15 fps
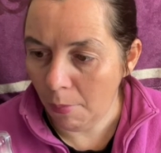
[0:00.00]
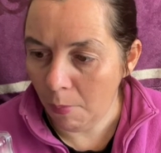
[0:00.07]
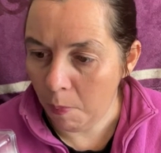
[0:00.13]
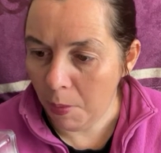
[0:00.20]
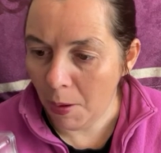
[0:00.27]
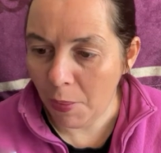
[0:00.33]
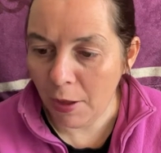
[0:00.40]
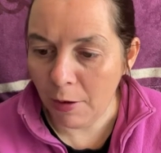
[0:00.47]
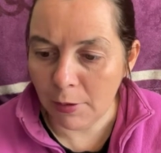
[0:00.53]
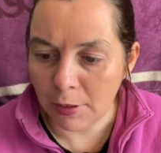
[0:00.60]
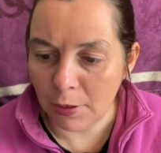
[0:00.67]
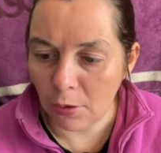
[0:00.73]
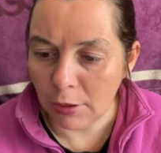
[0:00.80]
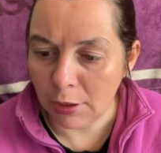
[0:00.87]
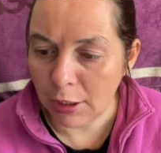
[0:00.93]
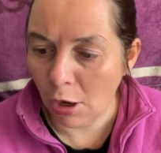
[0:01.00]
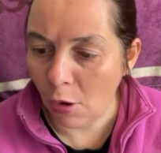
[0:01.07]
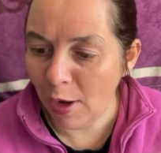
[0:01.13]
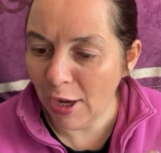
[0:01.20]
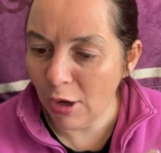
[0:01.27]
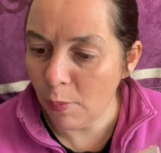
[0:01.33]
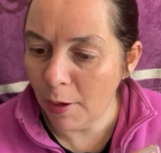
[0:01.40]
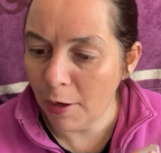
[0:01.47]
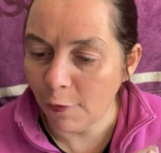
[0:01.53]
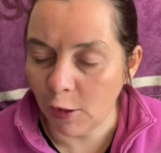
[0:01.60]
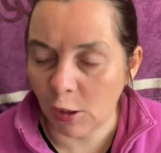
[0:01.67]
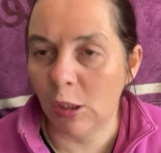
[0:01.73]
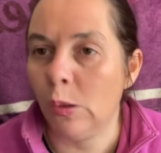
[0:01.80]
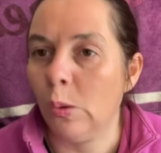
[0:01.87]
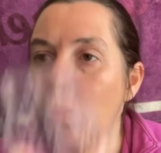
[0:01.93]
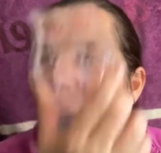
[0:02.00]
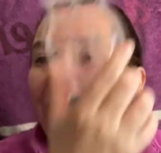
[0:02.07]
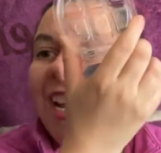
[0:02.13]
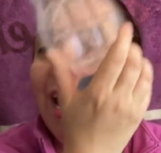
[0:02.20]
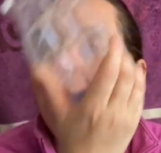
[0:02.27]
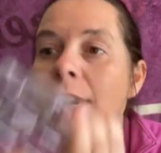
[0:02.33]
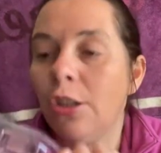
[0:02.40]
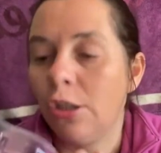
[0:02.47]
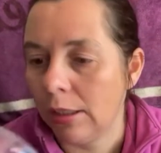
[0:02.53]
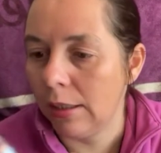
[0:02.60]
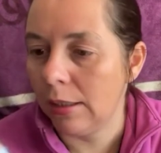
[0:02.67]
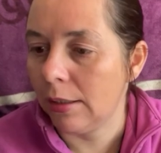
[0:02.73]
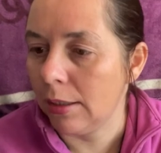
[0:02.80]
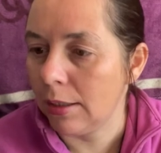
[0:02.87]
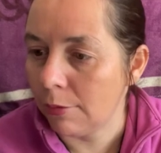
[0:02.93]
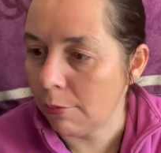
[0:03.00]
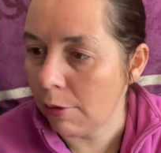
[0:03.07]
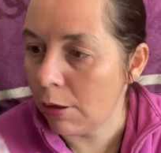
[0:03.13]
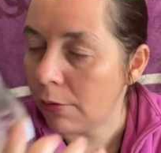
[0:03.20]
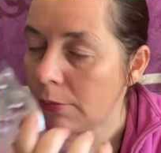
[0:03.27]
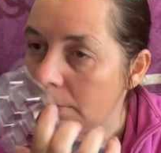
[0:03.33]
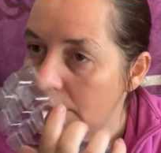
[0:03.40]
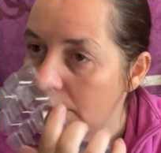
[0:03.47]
but there was also a little bit of a sweet edge to this as well.